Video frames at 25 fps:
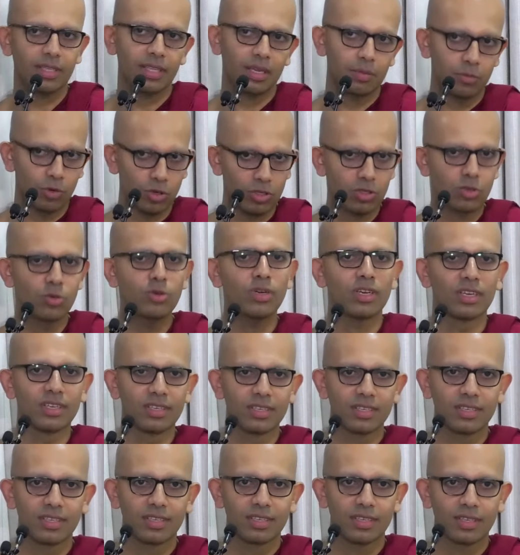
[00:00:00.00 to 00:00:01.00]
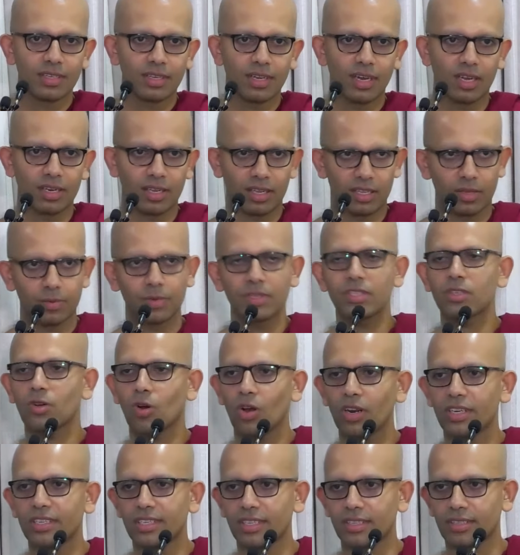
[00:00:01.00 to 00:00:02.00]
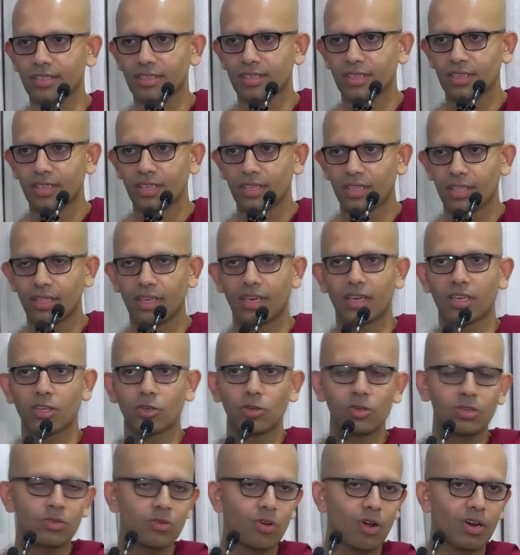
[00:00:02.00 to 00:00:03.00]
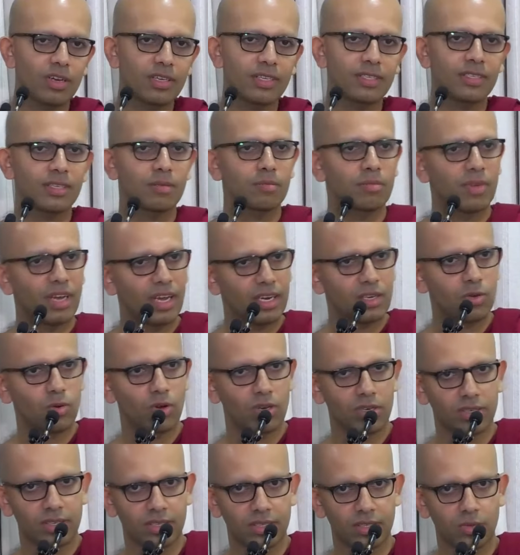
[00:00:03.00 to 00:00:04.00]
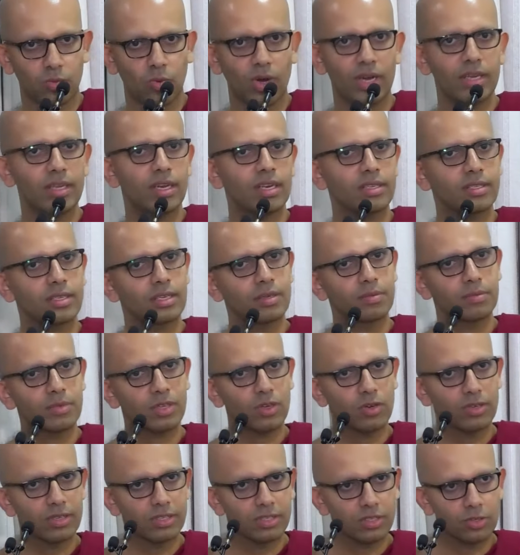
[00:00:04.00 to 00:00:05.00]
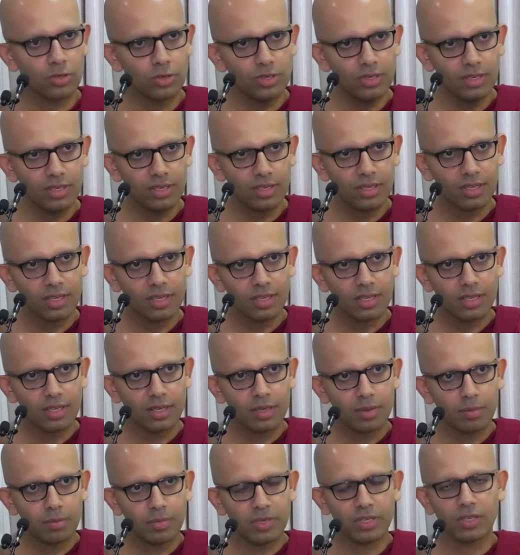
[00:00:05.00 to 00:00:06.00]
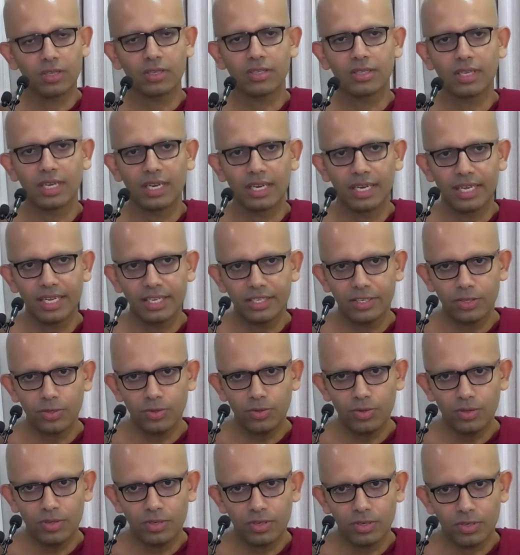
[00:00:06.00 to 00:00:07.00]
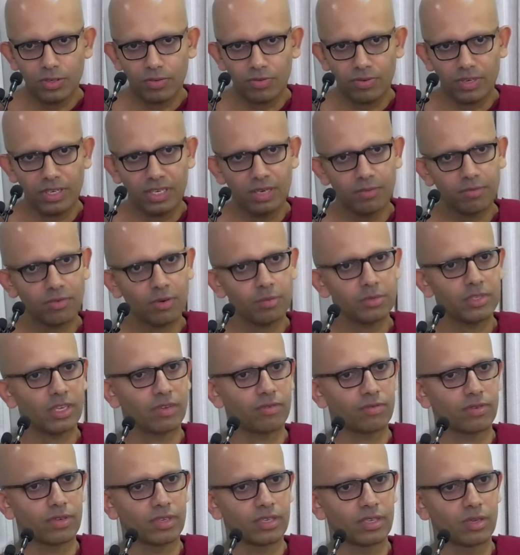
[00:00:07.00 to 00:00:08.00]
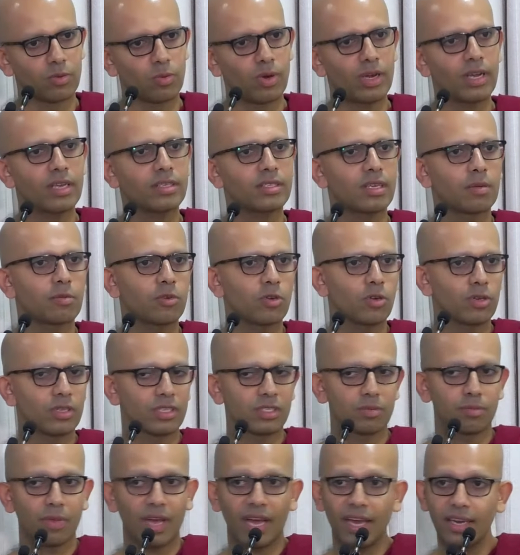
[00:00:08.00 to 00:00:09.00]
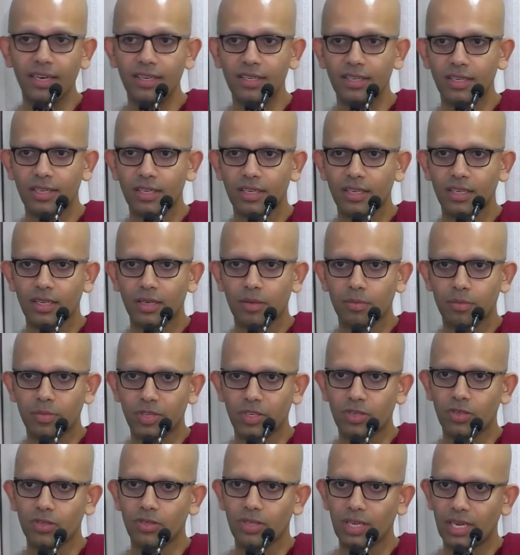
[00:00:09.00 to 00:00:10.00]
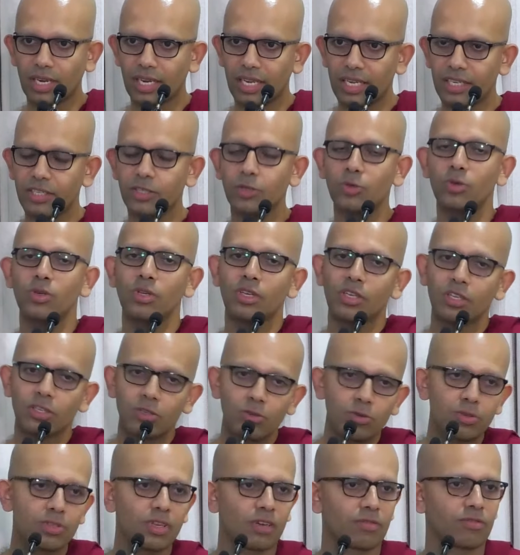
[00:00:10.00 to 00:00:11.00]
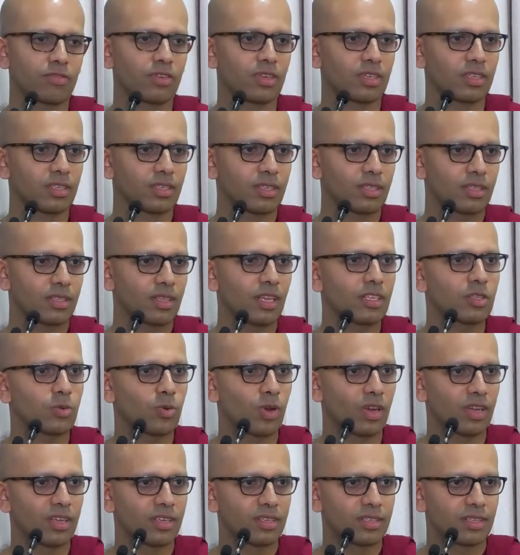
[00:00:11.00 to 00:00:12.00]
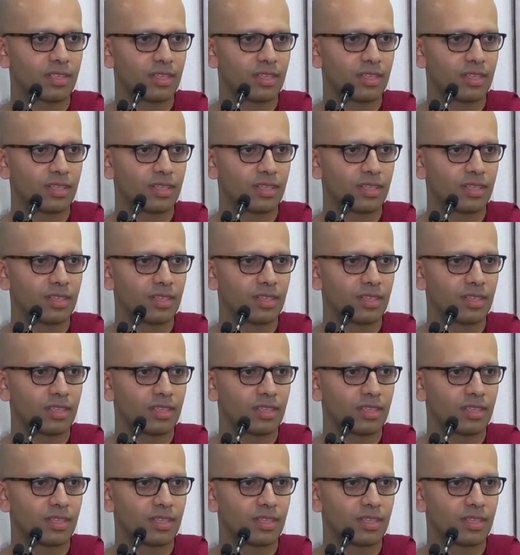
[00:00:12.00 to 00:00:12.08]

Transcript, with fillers: they're both guna. In other words, qualities. There are good qualities and bad qualities. Why are some qualities good? Because they lead you to freedom from suffering. Why are some qualities bad? Because they lead you to suffering. That's why